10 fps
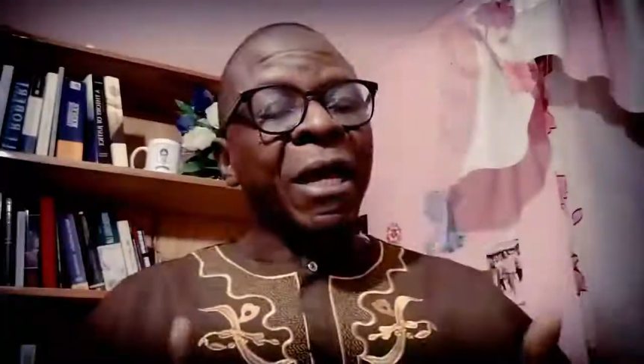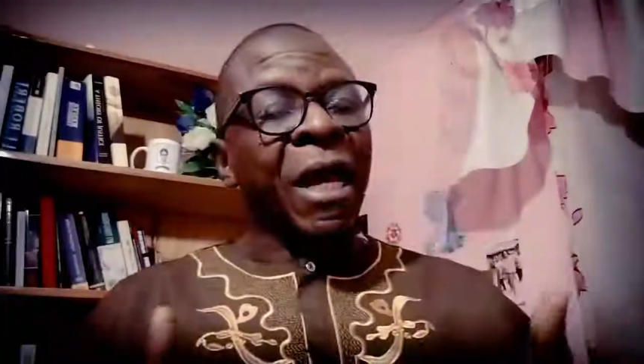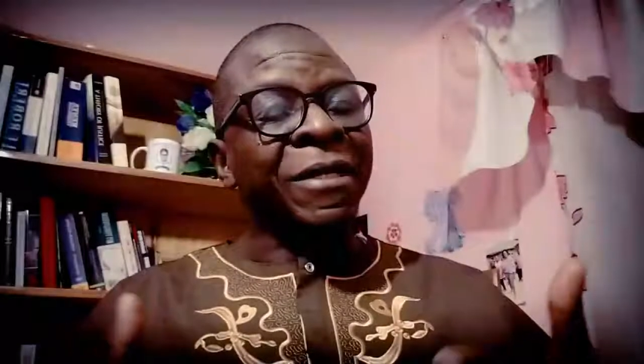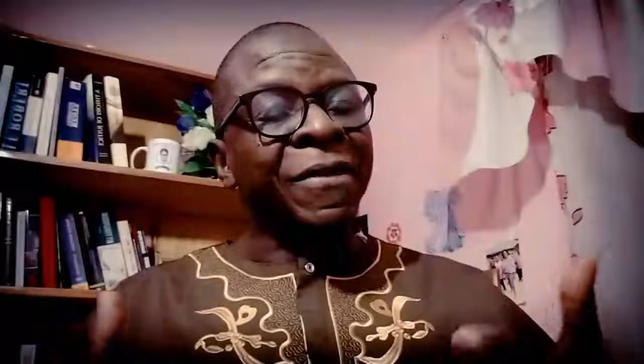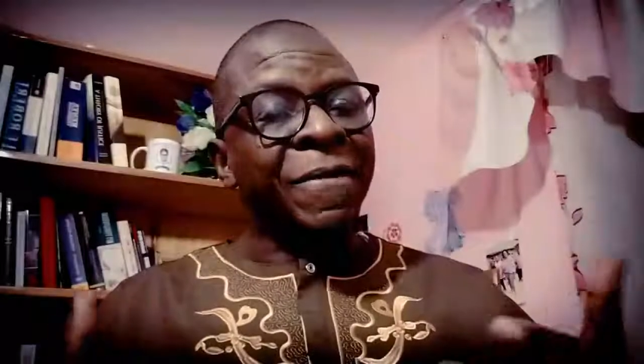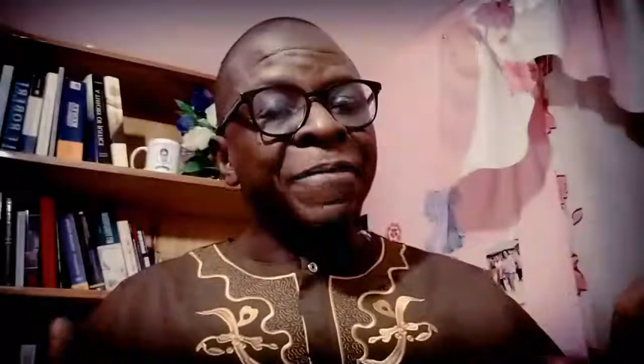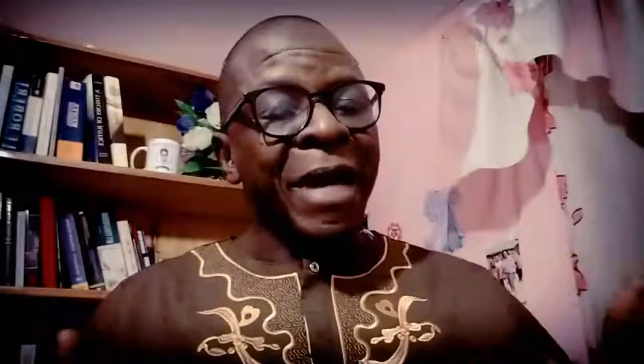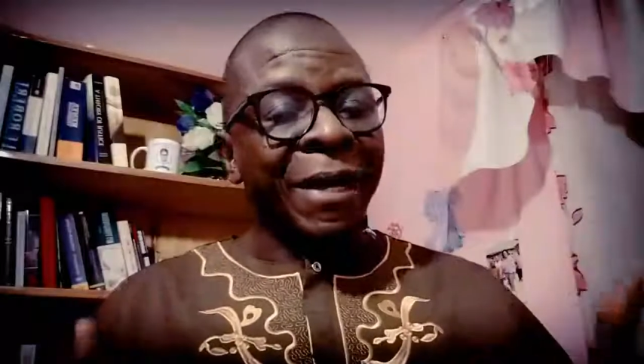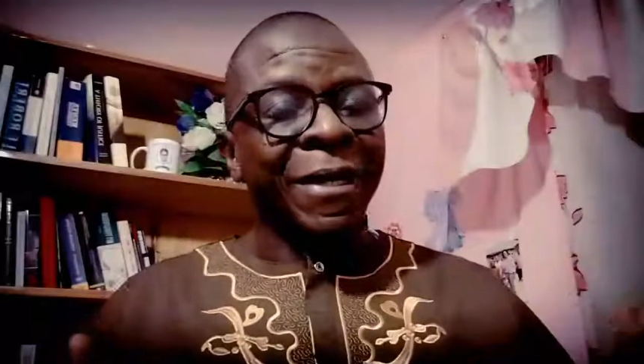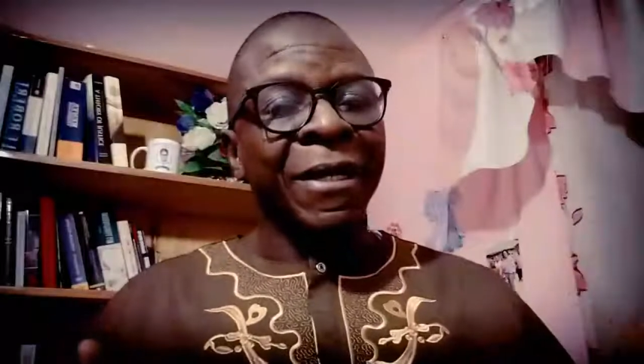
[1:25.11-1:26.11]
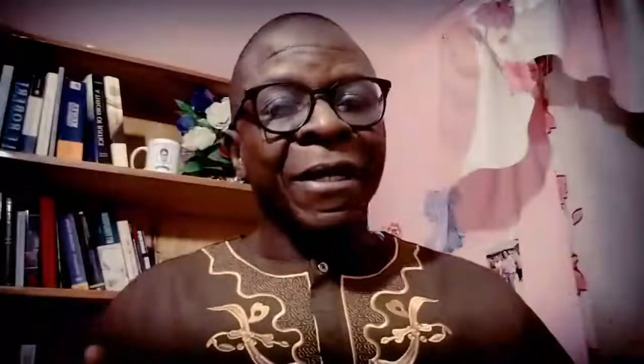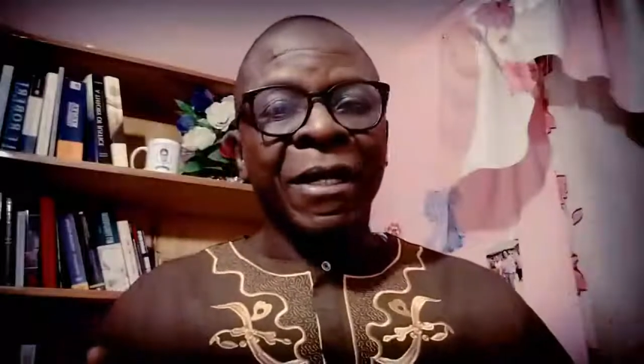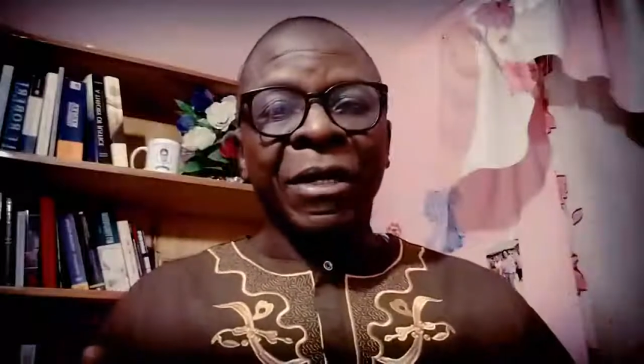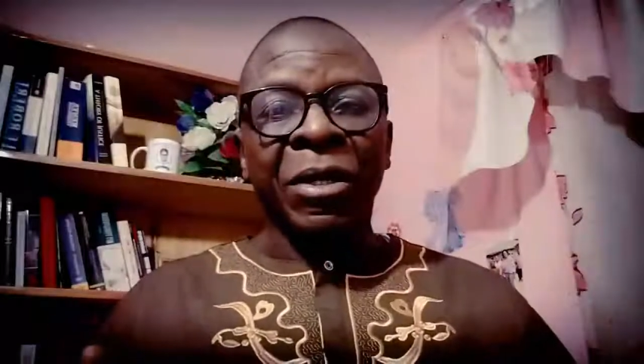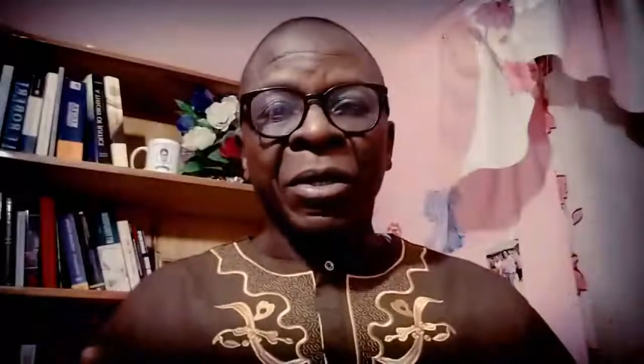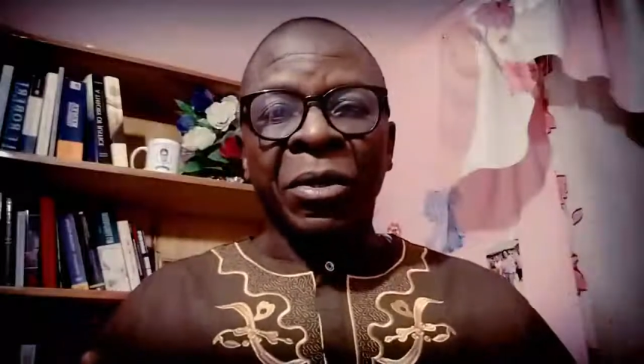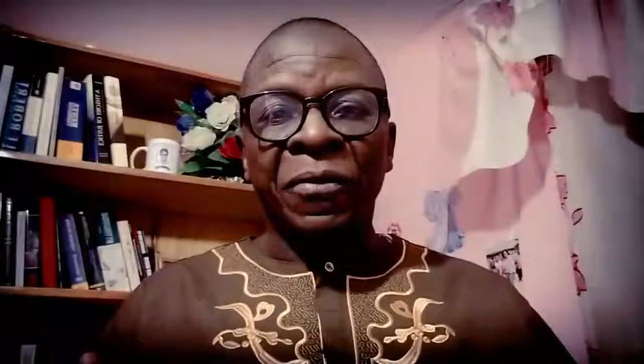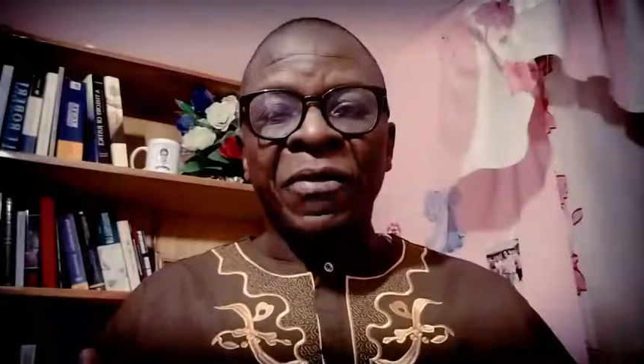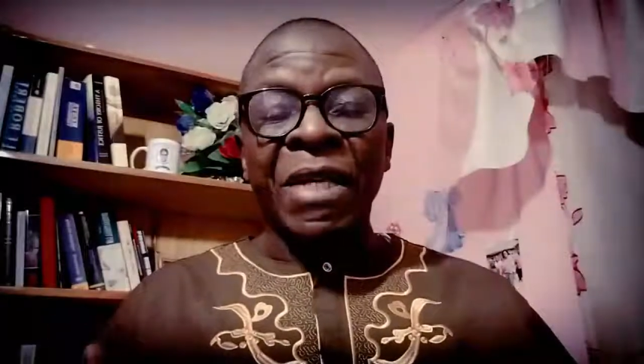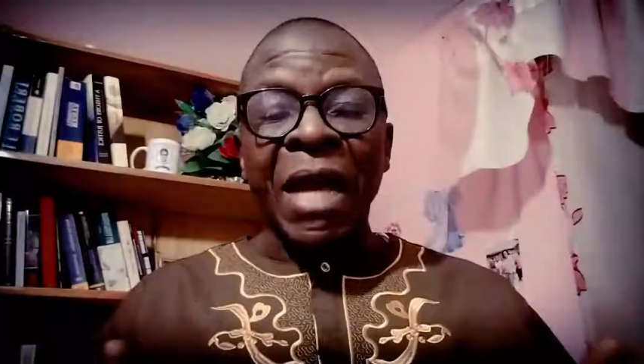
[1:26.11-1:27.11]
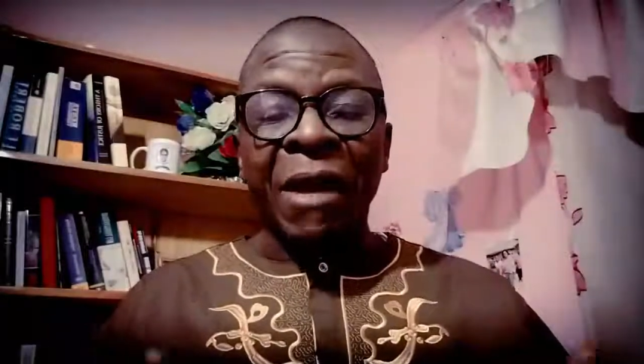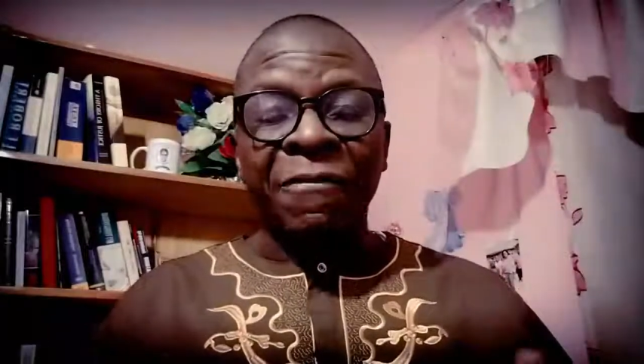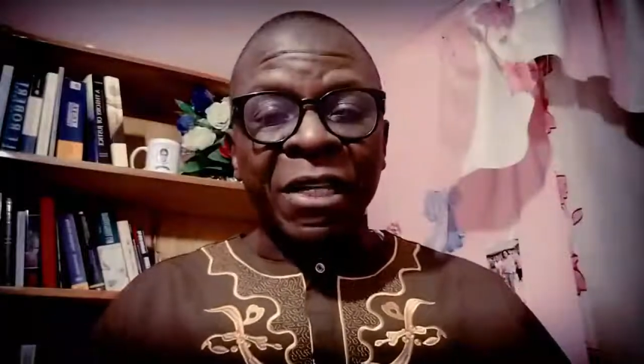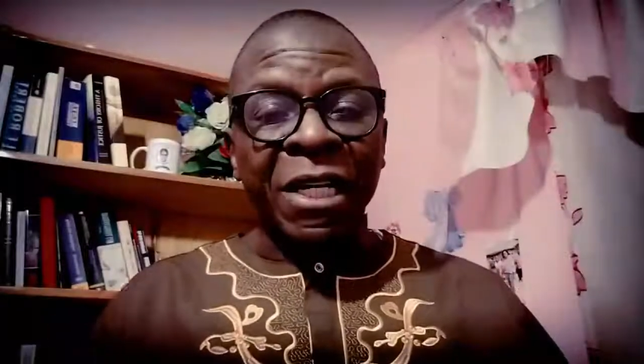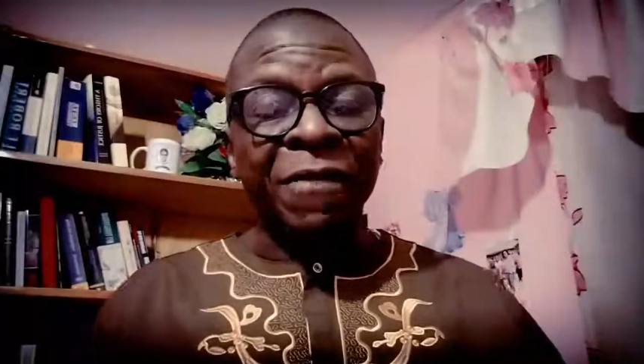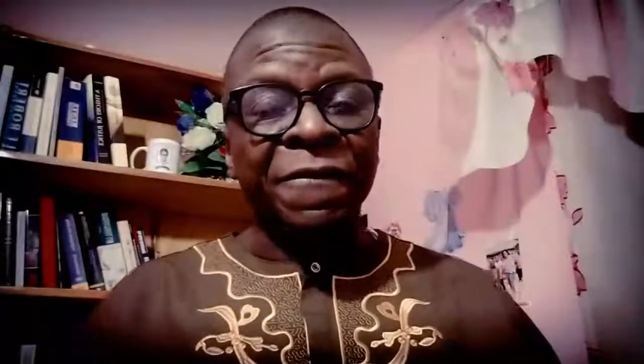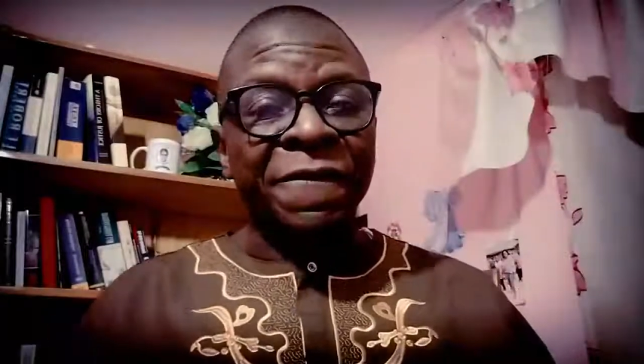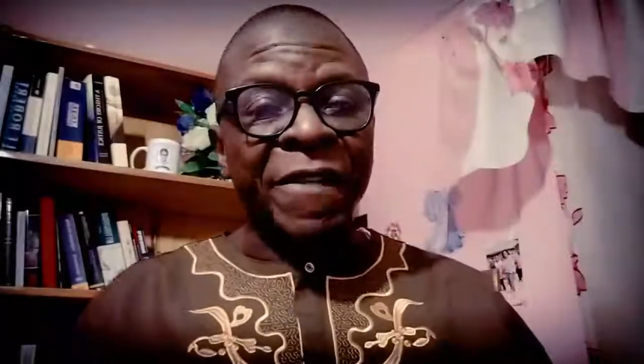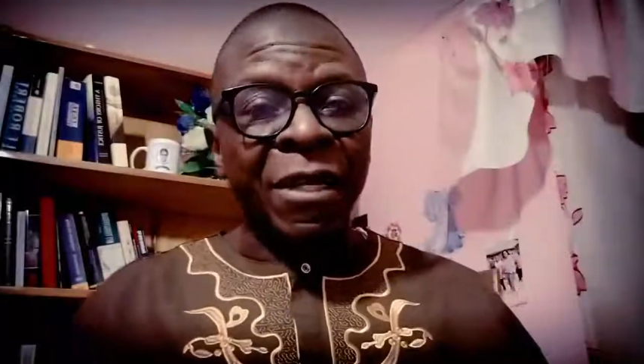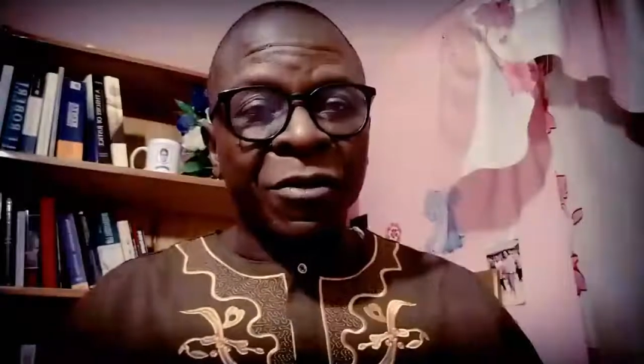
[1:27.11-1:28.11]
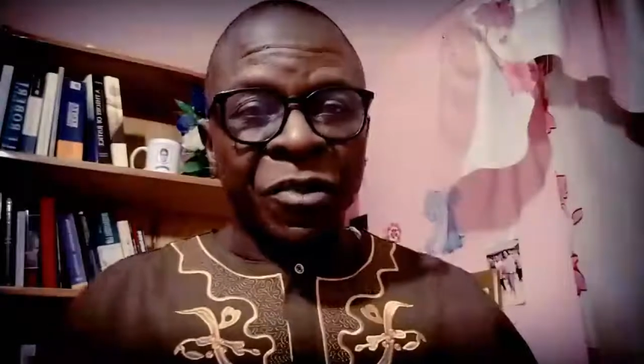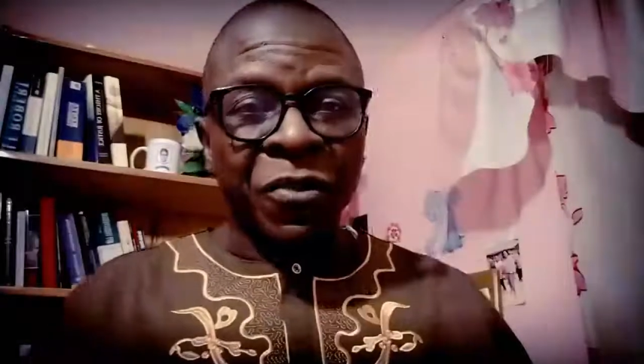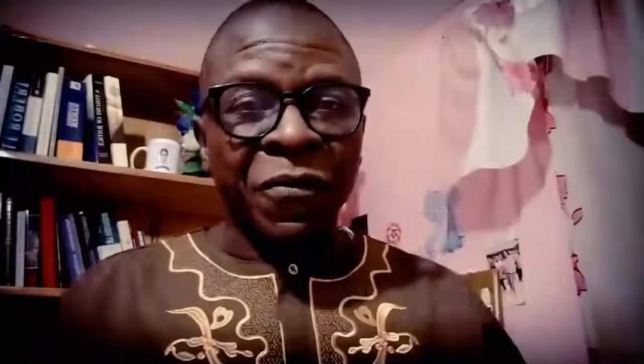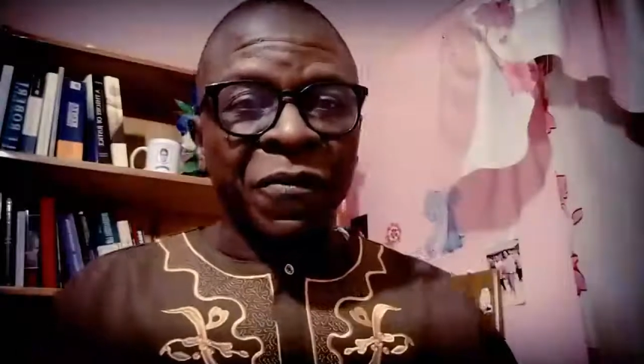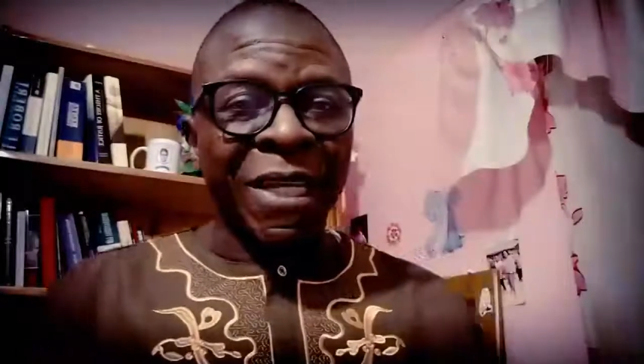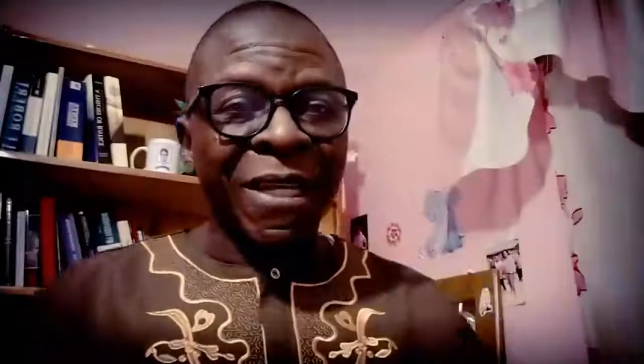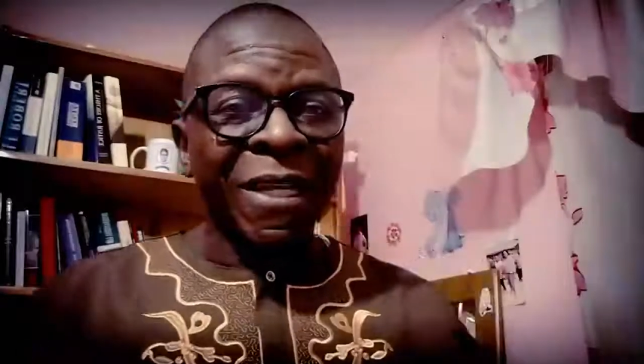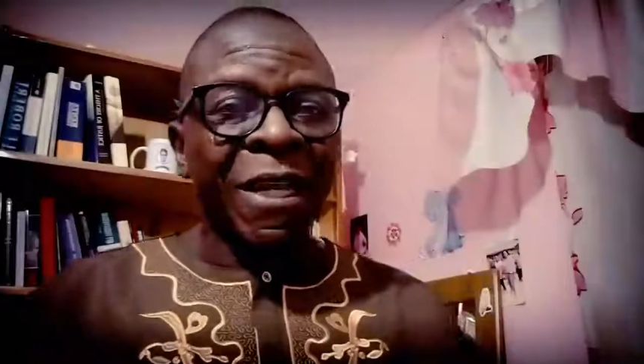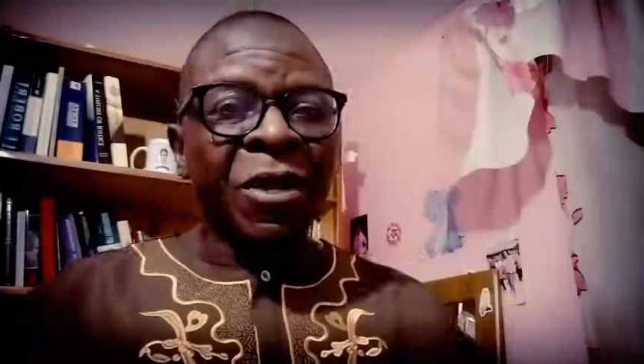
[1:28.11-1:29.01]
at the back of the African philosophy